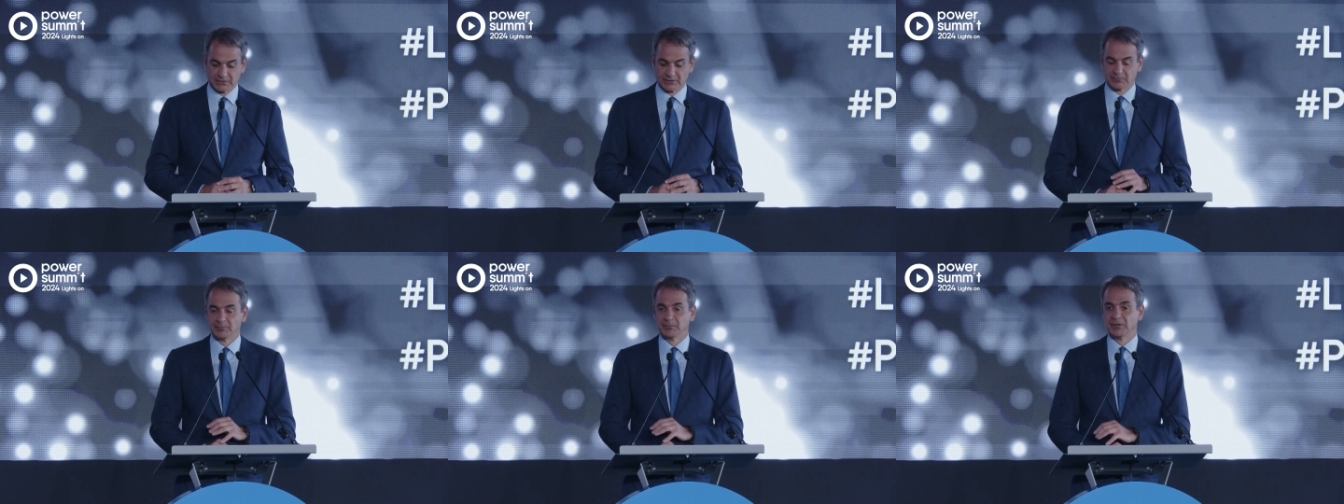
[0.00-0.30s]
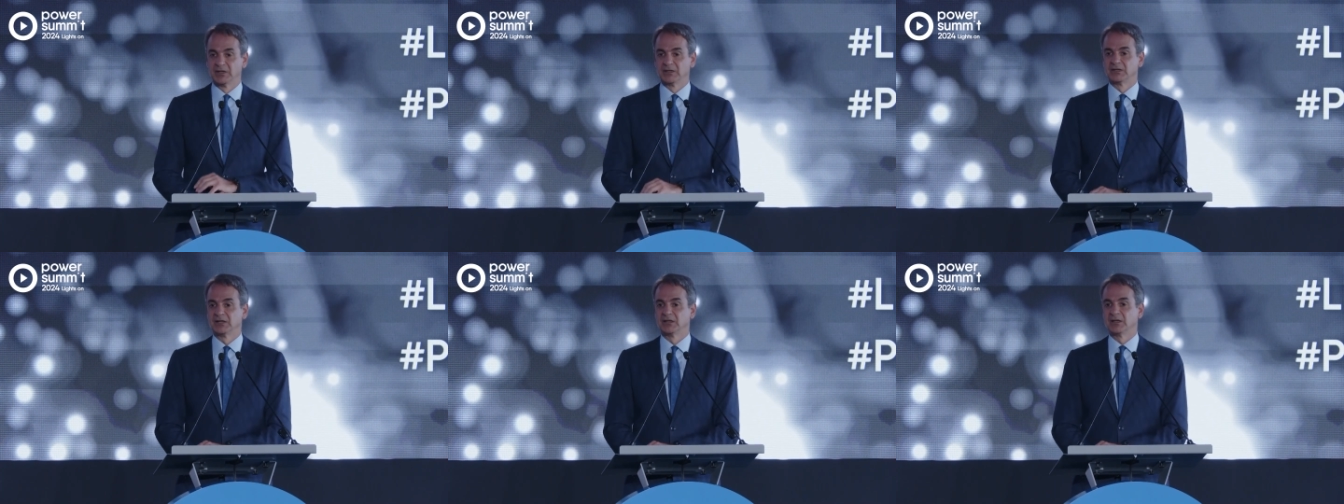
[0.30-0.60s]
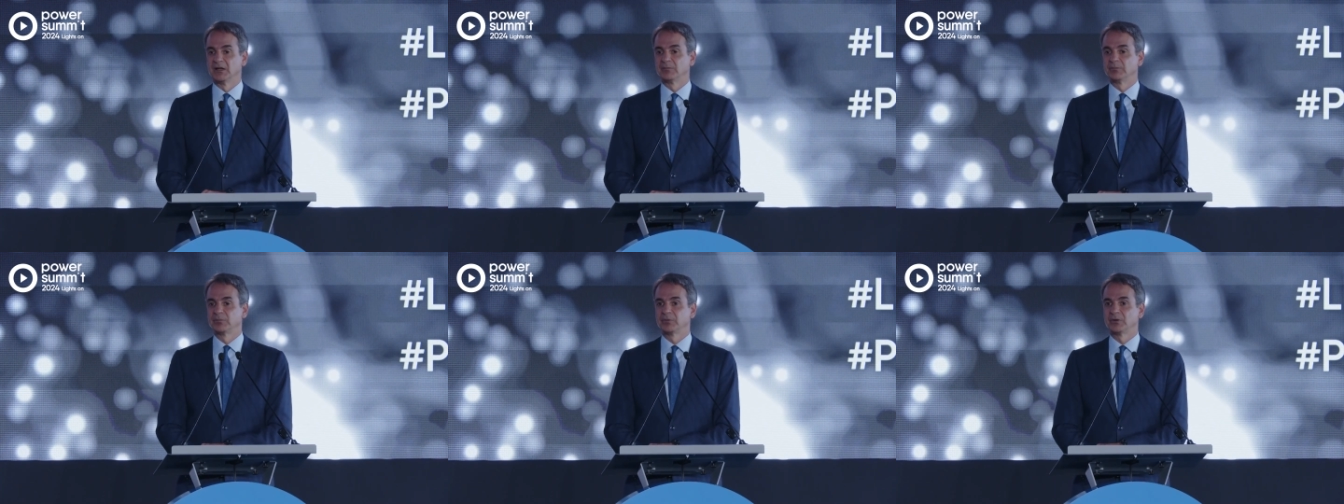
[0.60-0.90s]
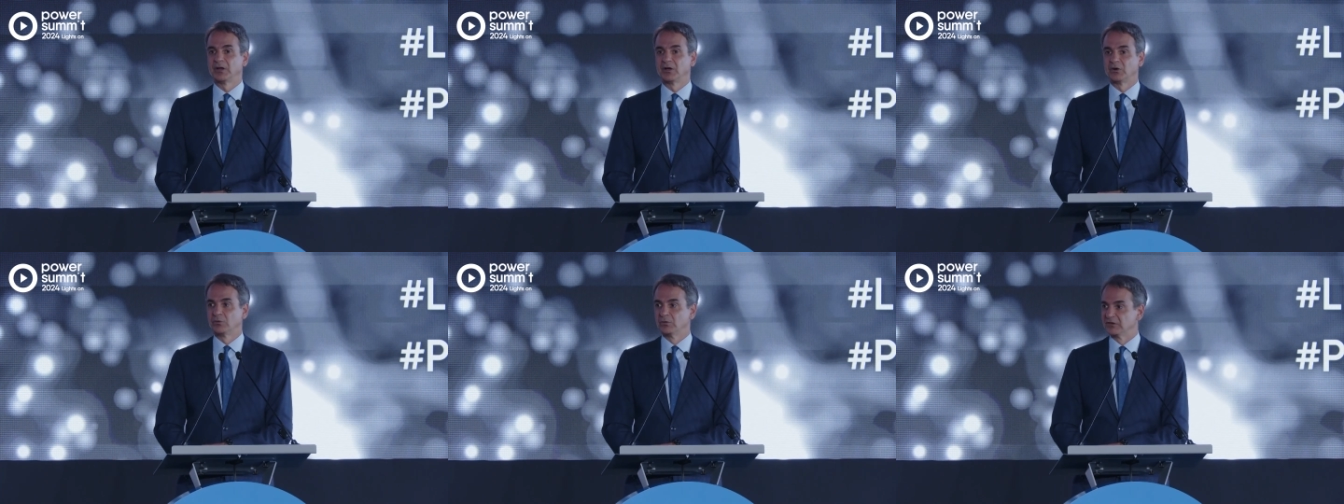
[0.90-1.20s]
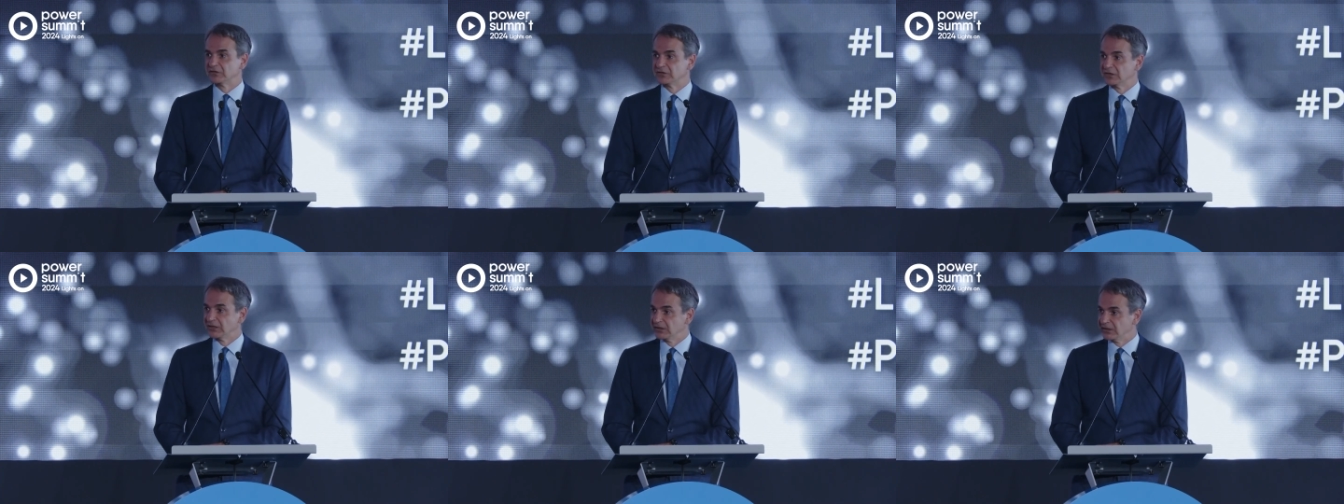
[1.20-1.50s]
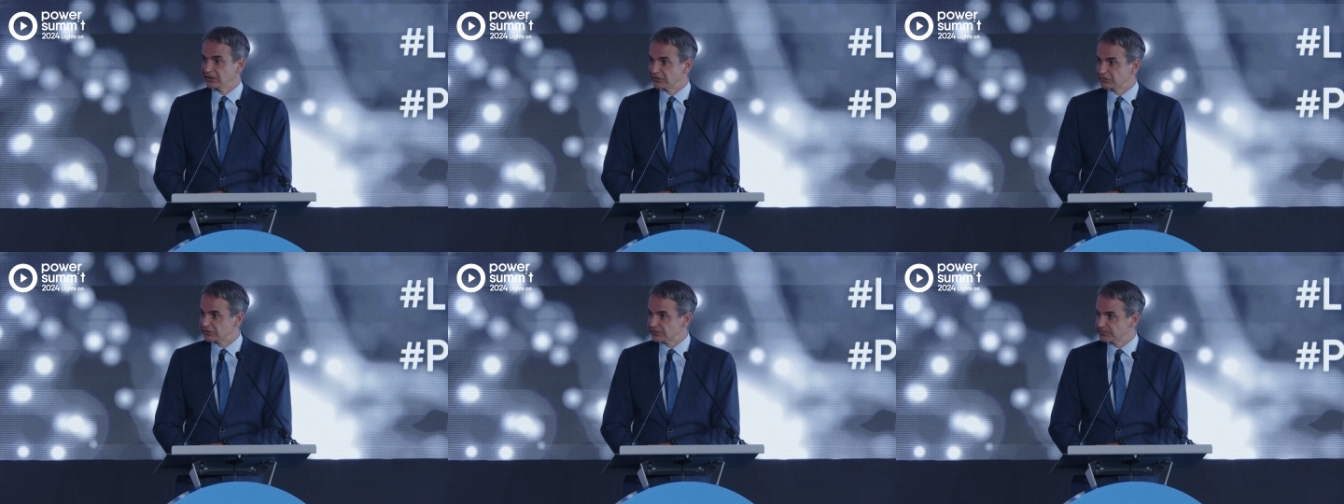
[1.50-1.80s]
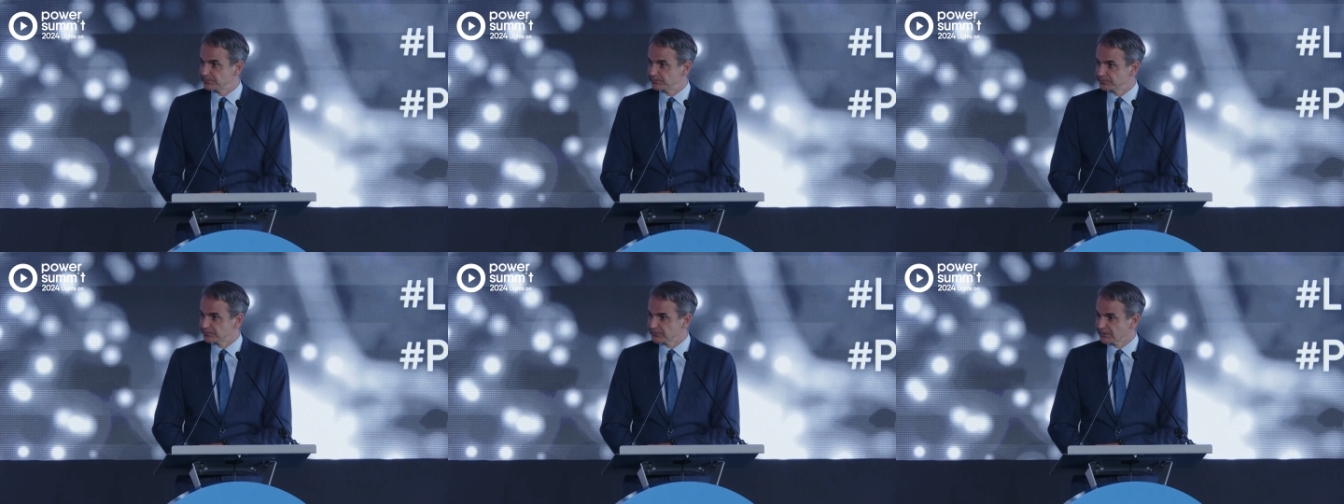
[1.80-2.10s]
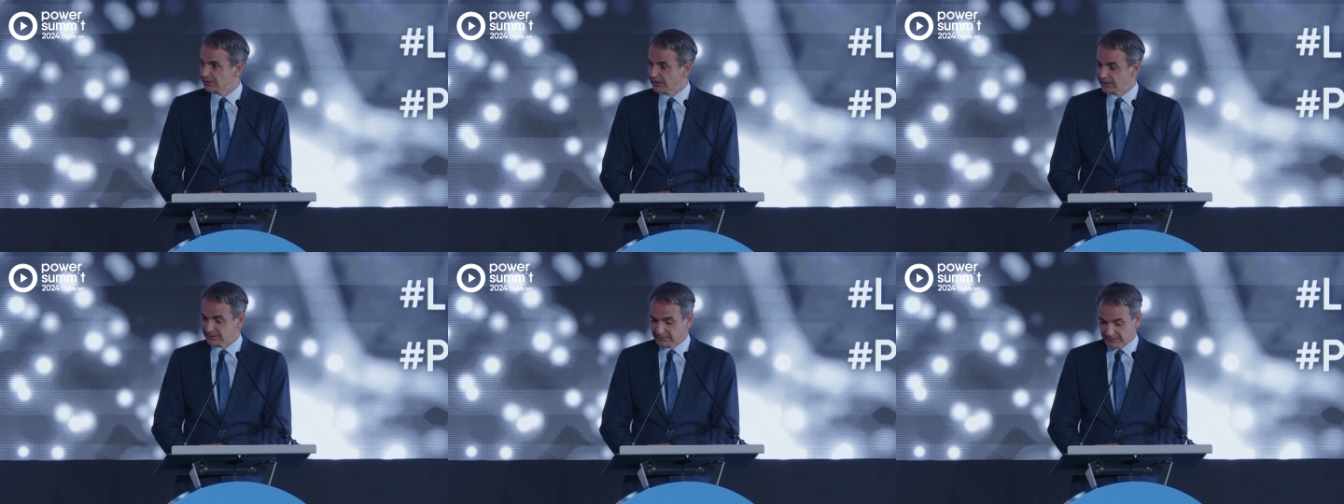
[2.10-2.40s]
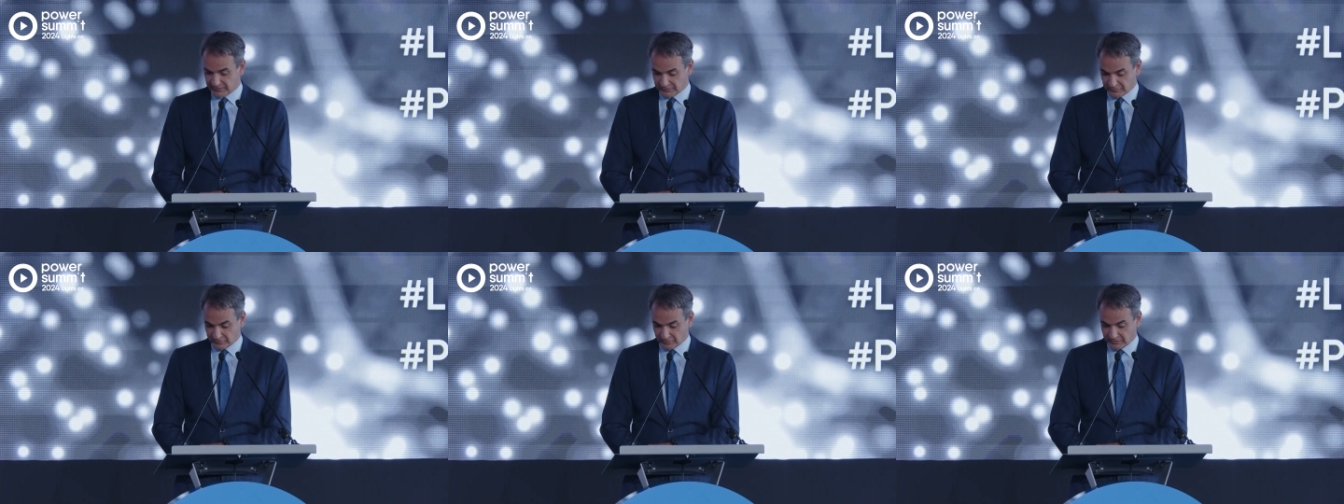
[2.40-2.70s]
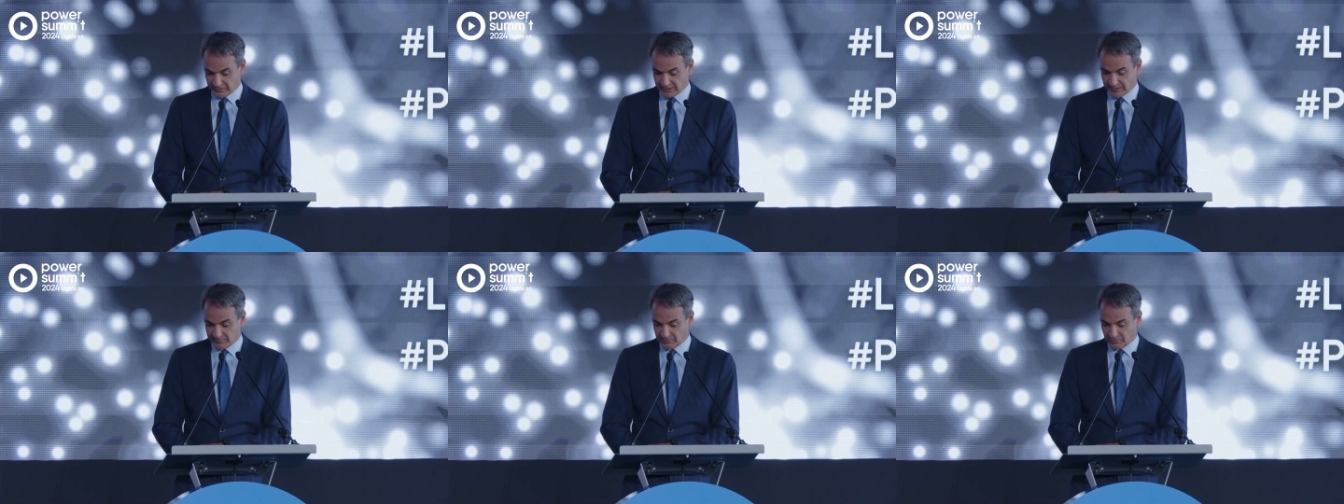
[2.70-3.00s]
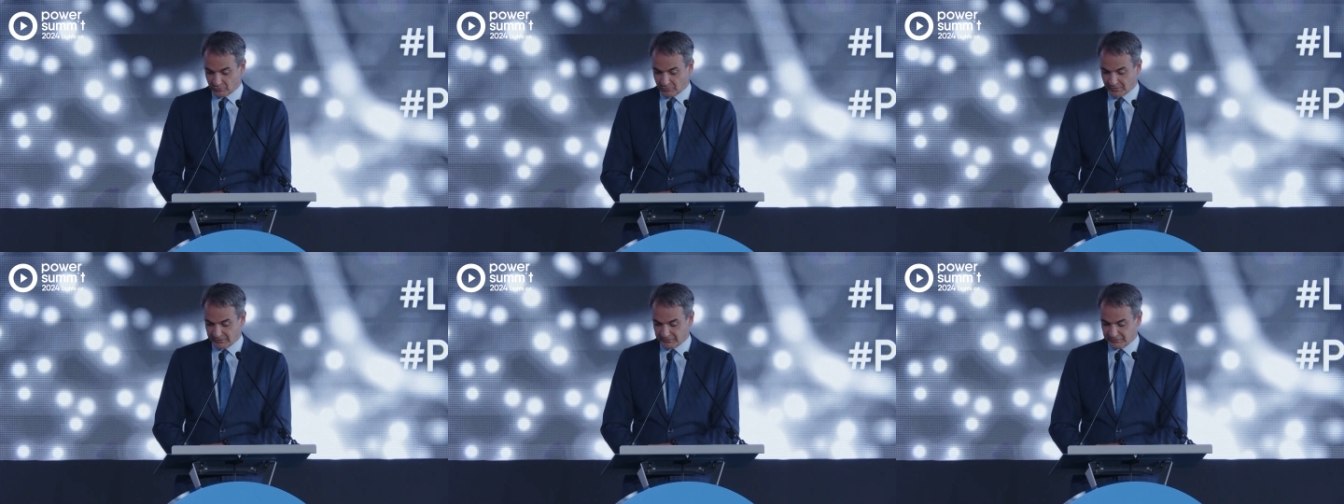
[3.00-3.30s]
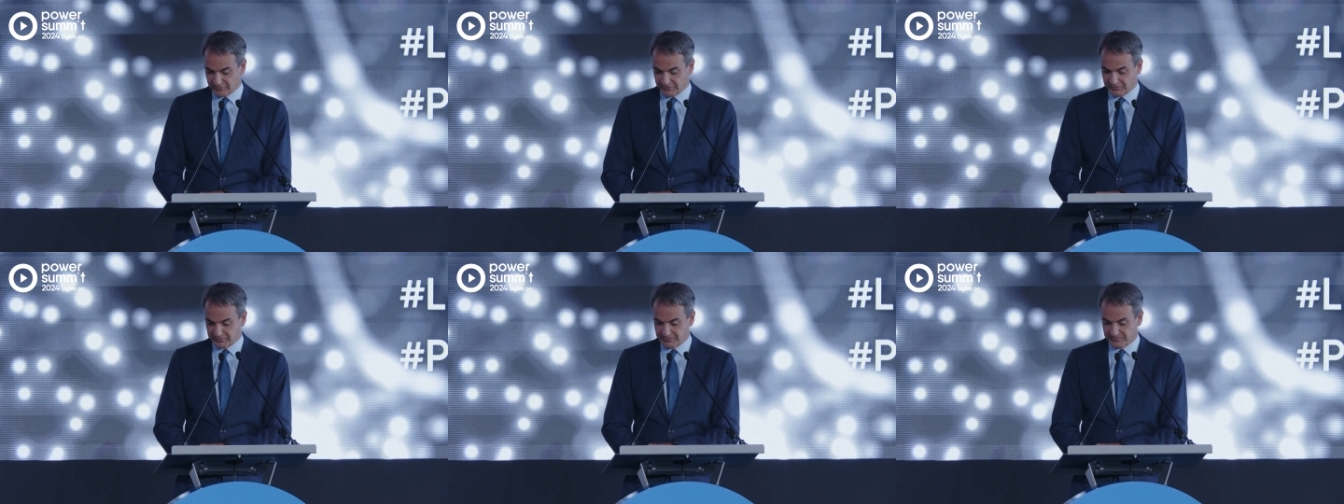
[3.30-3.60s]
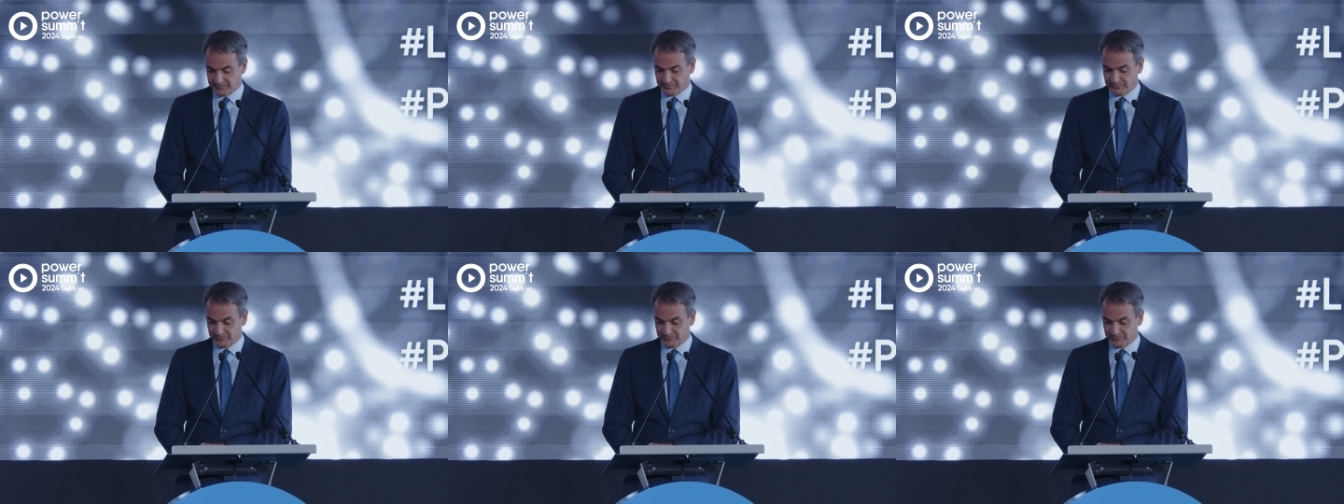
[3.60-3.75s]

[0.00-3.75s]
building up our resilience against the climate crisis.